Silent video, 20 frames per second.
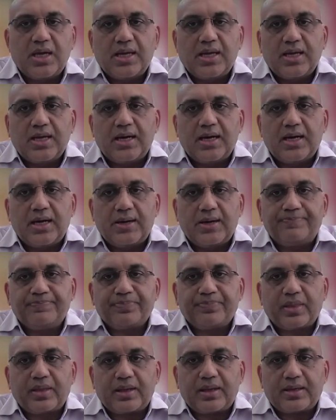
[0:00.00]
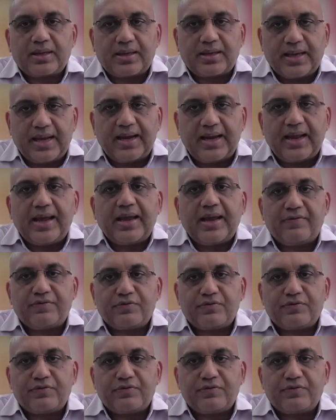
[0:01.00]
Uh, can I have